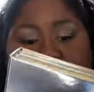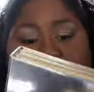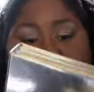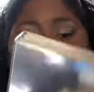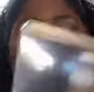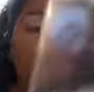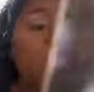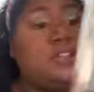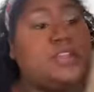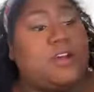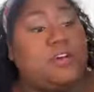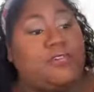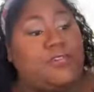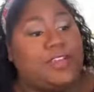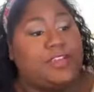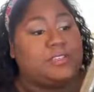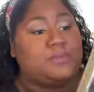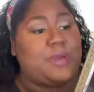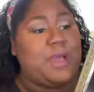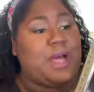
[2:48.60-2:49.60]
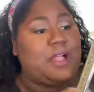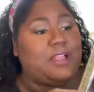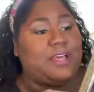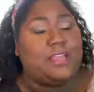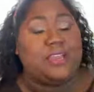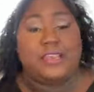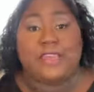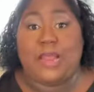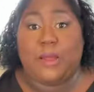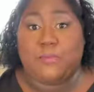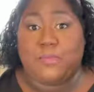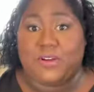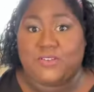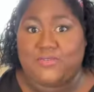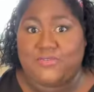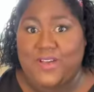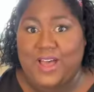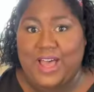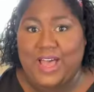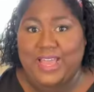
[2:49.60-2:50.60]
fold-out face palette number
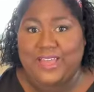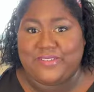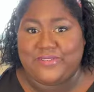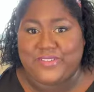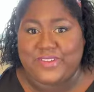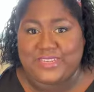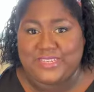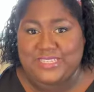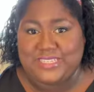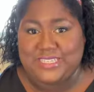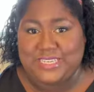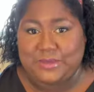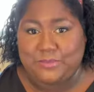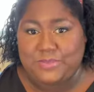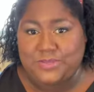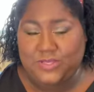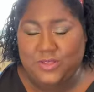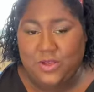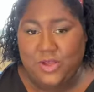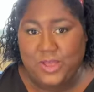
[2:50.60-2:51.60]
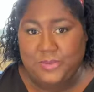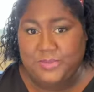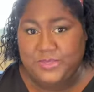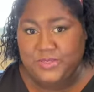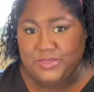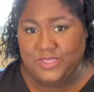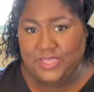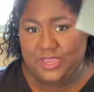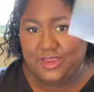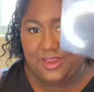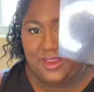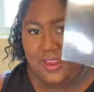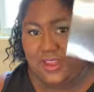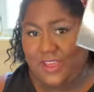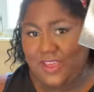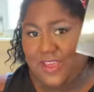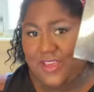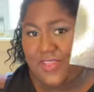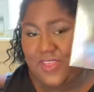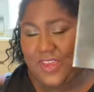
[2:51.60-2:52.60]
5 deep. So I'm using
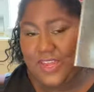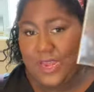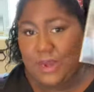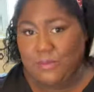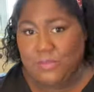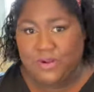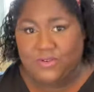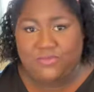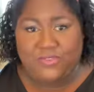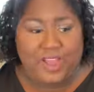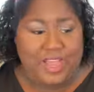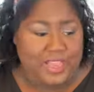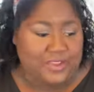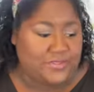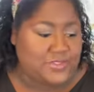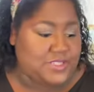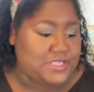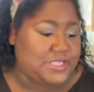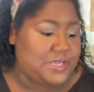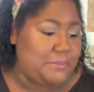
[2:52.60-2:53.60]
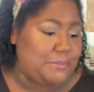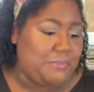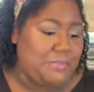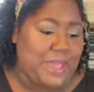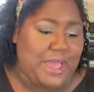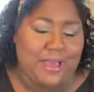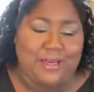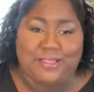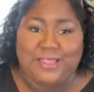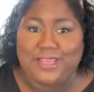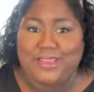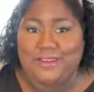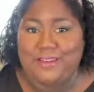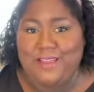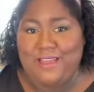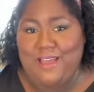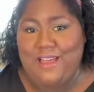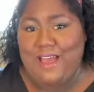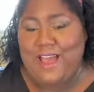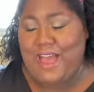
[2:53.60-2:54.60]
the number 5 deep palette.
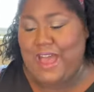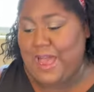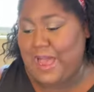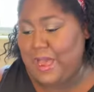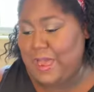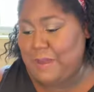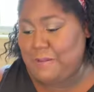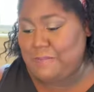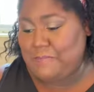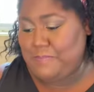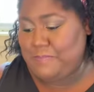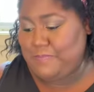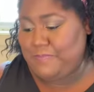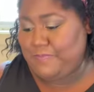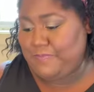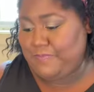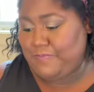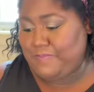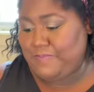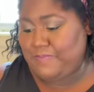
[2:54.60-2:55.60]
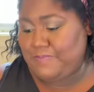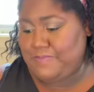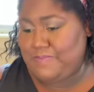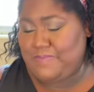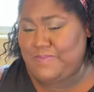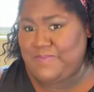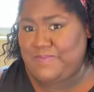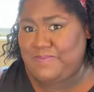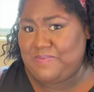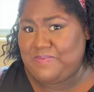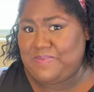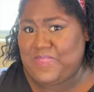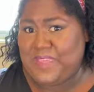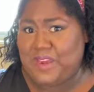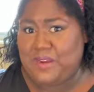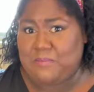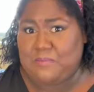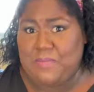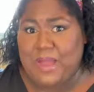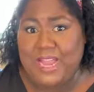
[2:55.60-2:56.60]

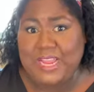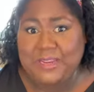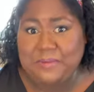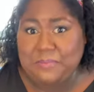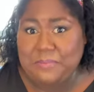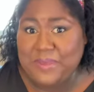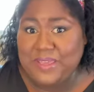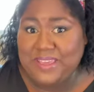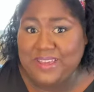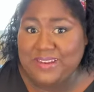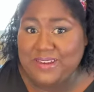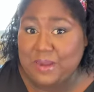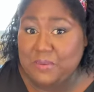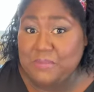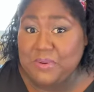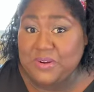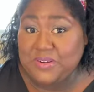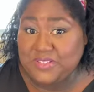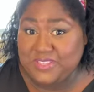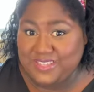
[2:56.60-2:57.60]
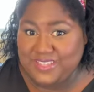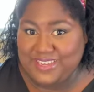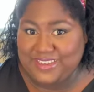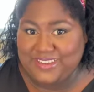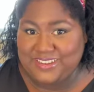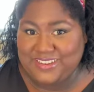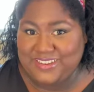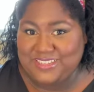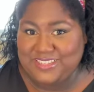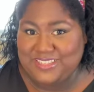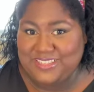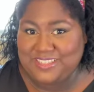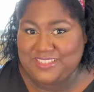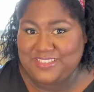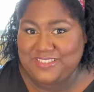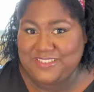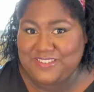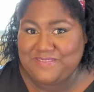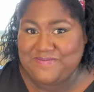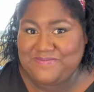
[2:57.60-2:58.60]
There might be a number
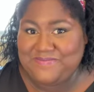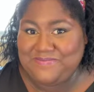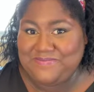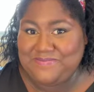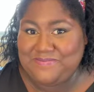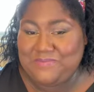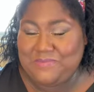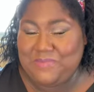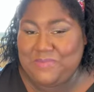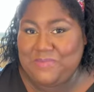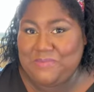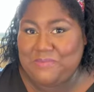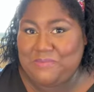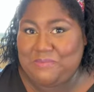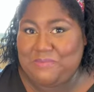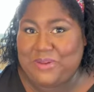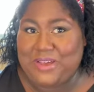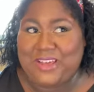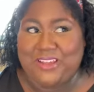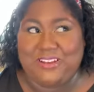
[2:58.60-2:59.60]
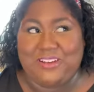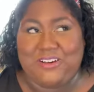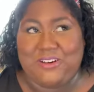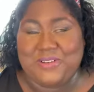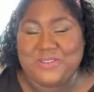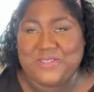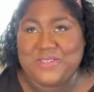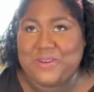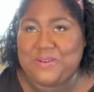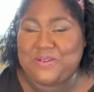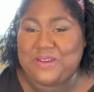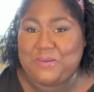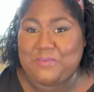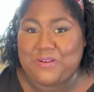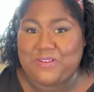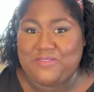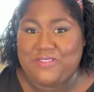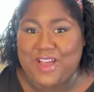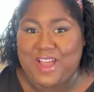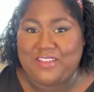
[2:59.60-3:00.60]
6, but also number
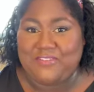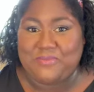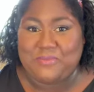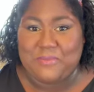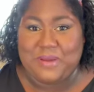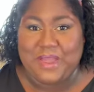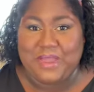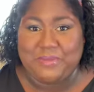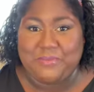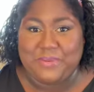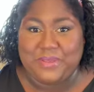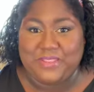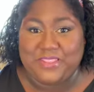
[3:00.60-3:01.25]
5 might be